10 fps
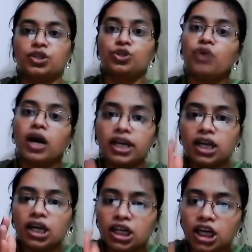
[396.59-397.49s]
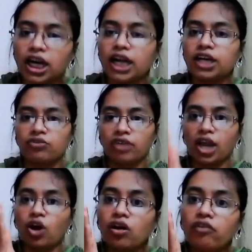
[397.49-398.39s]
You are in a correct
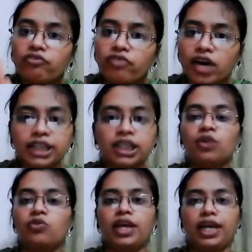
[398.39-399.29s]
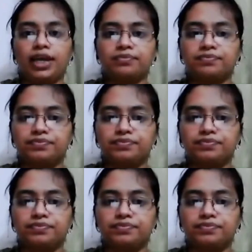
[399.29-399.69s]
way or a final way.